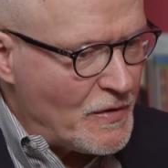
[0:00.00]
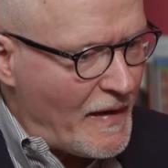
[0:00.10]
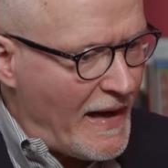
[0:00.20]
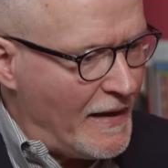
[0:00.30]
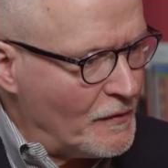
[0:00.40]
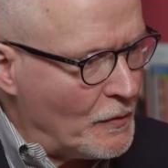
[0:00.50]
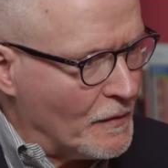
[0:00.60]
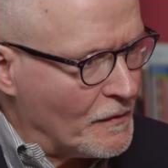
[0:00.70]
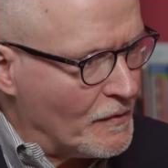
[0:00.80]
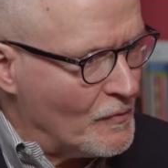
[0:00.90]
of the high
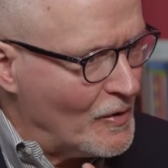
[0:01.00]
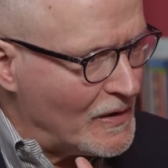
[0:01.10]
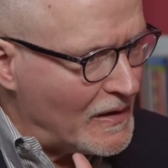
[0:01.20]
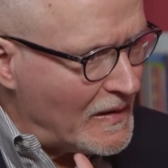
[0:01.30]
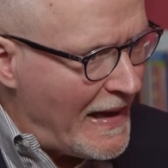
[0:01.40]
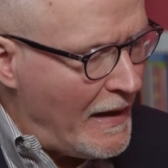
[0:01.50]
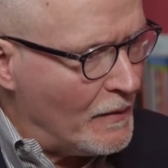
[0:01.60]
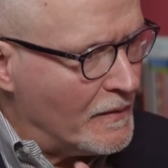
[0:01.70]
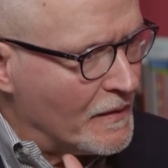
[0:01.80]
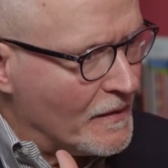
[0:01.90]
schools will
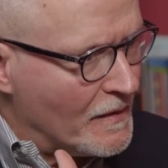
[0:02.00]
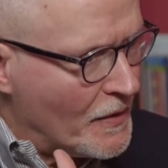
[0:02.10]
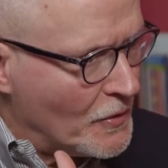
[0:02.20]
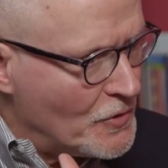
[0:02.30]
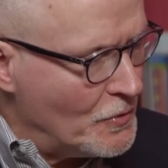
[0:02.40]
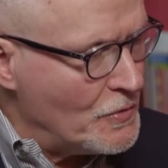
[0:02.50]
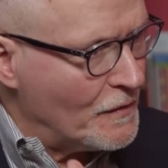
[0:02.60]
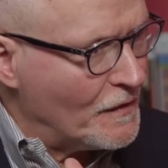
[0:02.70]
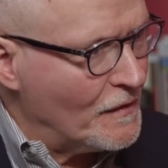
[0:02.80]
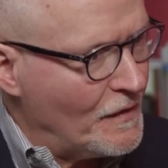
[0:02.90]
allow their
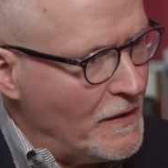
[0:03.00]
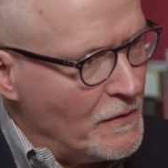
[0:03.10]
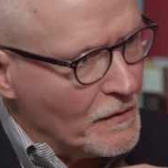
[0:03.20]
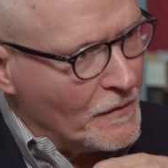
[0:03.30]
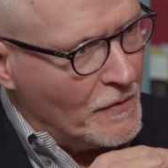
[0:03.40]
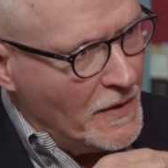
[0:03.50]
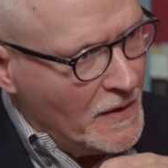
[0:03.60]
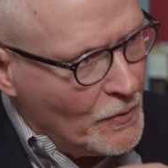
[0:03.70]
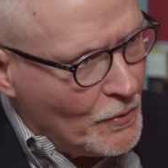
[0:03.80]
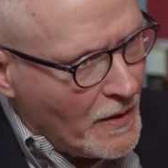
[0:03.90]
juniors and seniors
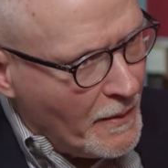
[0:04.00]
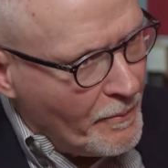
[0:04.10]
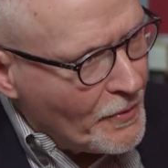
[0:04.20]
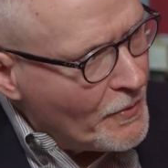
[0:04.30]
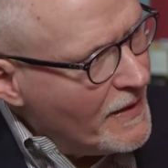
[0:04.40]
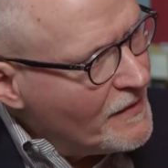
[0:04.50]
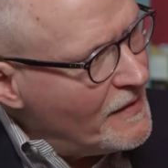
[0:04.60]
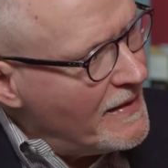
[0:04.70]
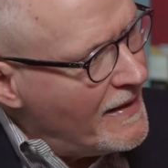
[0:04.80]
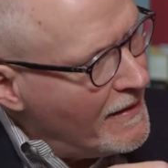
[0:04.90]
who are
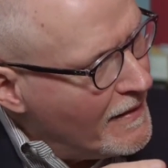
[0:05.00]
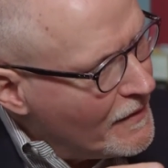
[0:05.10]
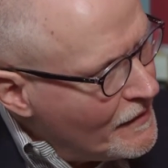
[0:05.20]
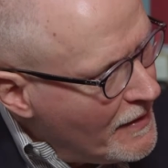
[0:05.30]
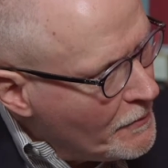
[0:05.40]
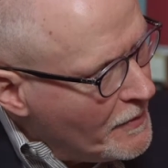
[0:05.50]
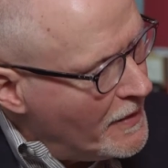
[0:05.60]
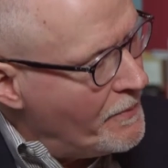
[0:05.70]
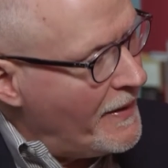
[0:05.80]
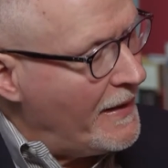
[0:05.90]
progressing at an
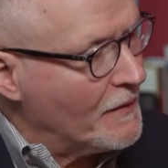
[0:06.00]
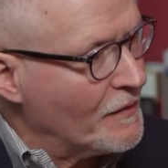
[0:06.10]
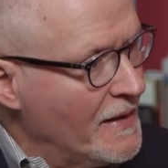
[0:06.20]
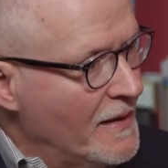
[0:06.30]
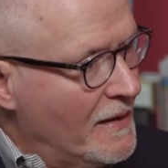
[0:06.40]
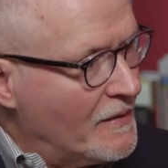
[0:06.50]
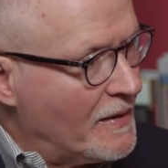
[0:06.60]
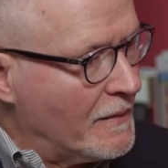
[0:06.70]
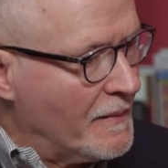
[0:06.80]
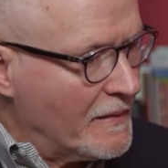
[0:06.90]
accelerated pace
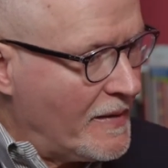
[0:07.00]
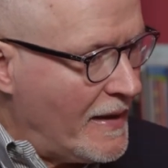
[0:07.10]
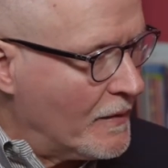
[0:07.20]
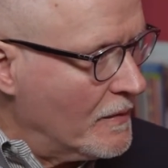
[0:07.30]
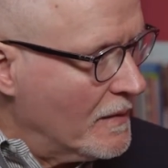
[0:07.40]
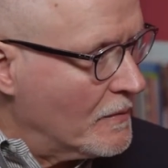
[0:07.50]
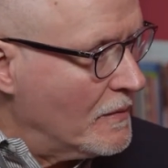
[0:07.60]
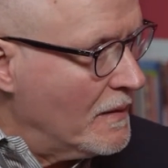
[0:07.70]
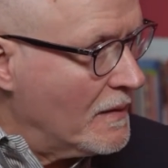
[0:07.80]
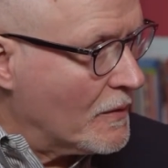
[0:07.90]
to take
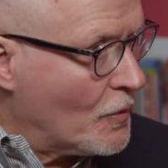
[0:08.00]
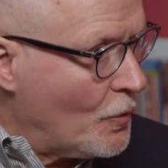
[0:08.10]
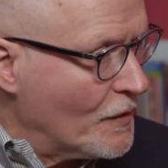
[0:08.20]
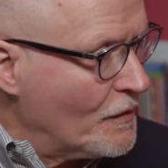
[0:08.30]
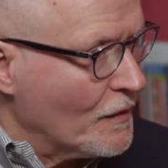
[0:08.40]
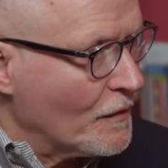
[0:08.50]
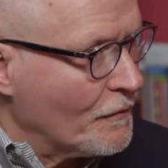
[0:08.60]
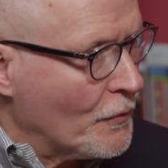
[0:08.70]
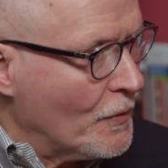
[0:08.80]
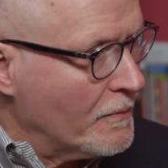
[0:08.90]
courses
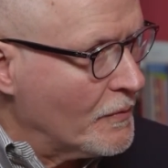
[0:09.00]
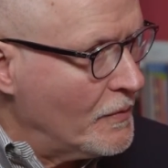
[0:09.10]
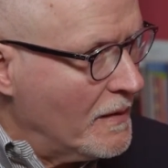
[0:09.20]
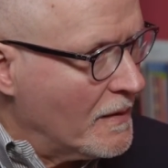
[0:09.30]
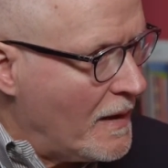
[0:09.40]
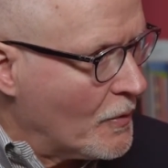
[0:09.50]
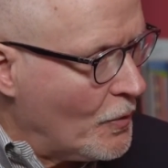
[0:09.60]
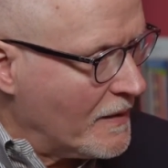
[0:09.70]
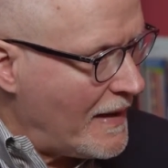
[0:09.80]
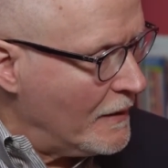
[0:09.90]
for
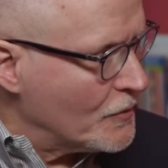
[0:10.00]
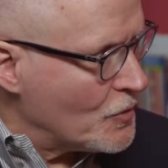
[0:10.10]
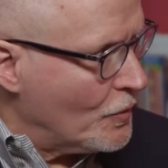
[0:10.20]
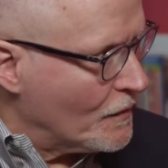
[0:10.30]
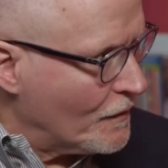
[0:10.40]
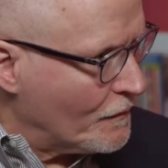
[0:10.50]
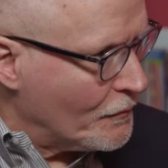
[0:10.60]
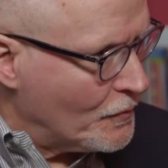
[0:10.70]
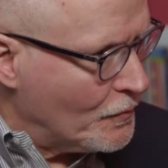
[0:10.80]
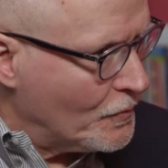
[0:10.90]
college courses
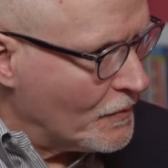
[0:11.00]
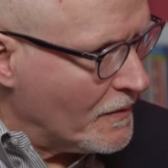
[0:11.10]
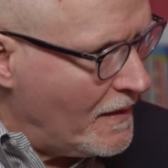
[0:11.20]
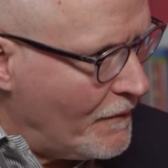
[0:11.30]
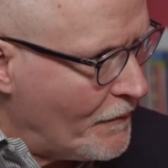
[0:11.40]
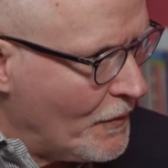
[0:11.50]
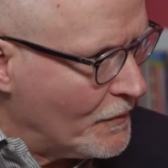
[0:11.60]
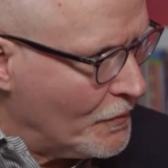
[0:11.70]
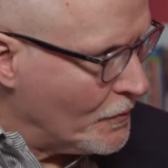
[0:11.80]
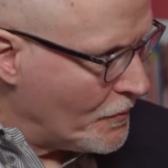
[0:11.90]
for dual
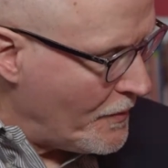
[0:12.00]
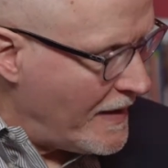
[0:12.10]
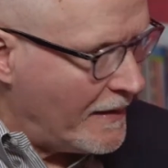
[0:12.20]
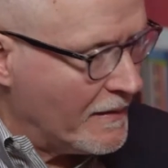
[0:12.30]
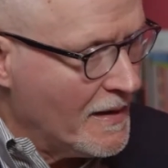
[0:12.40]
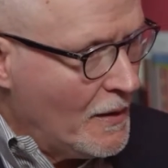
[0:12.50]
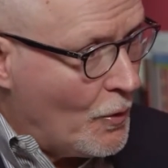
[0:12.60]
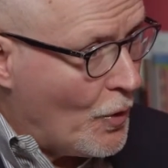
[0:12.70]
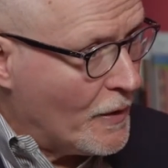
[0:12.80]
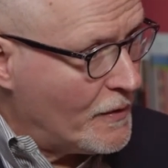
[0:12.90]
credit,
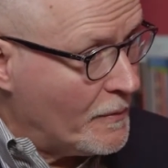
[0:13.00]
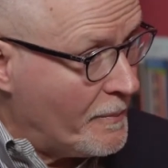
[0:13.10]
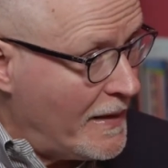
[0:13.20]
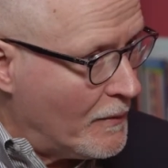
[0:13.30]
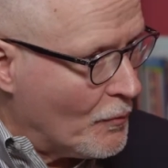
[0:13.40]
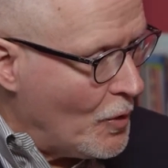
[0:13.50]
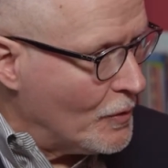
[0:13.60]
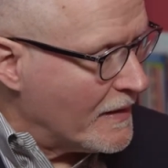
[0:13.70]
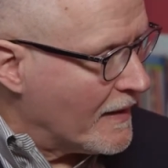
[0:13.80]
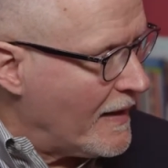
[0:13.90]
or to be
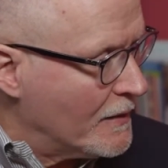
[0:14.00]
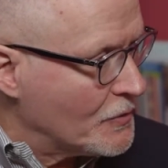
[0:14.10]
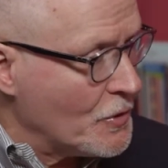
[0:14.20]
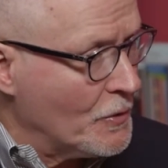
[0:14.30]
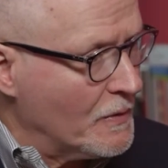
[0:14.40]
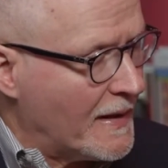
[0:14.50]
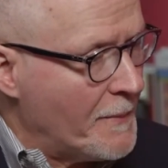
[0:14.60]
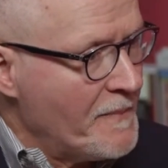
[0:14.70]
enrolled in college early.